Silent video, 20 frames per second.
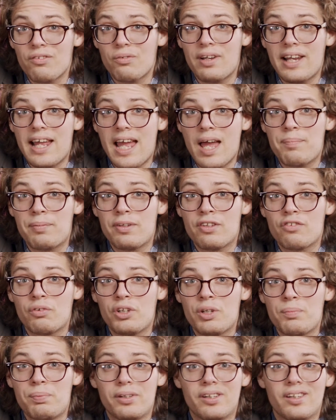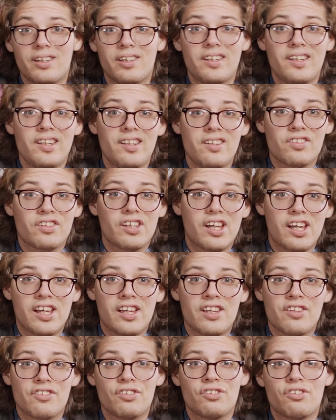what happens when you put these
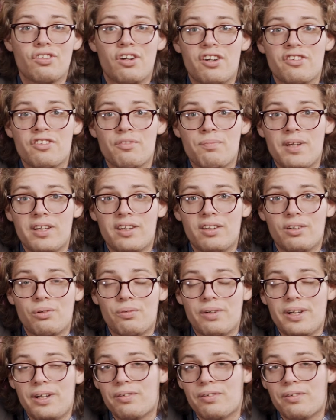guys in charge of making a weight